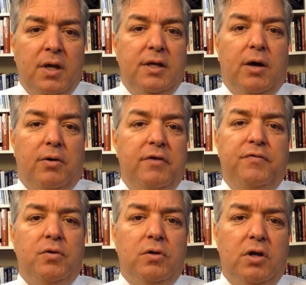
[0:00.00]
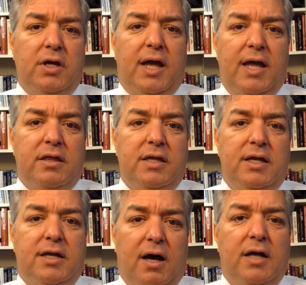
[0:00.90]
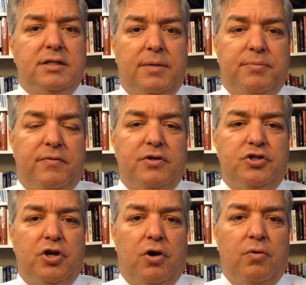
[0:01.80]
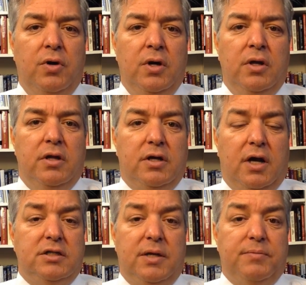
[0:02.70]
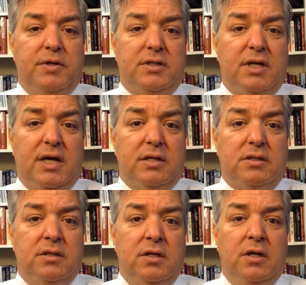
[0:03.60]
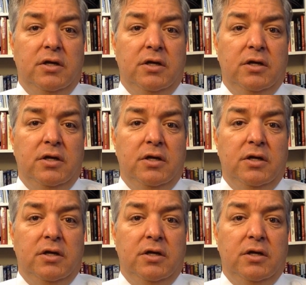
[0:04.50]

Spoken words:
Now, if you look at the concept of the show, the concept is this.